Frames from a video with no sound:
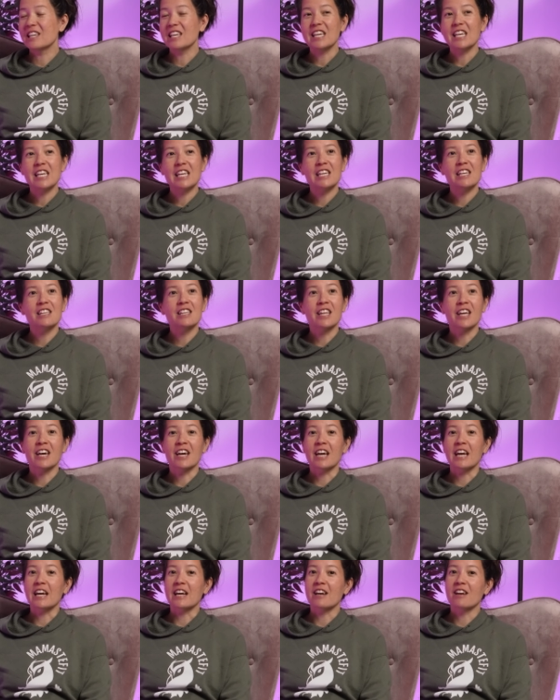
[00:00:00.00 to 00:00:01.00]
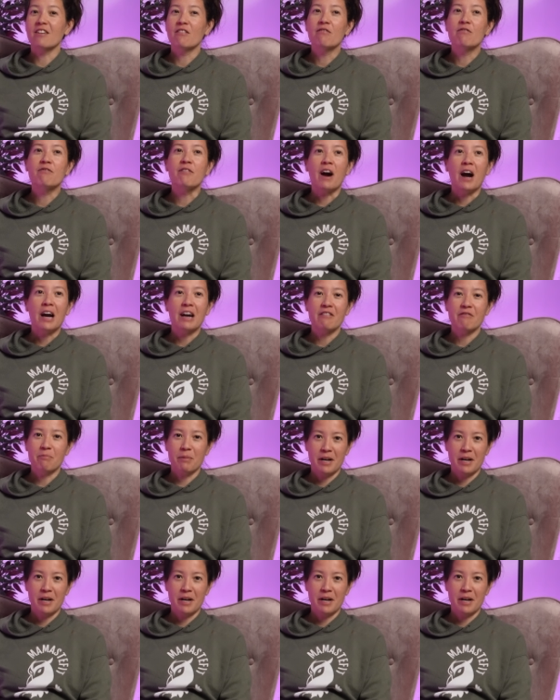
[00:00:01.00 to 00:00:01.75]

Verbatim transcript: Eat like 5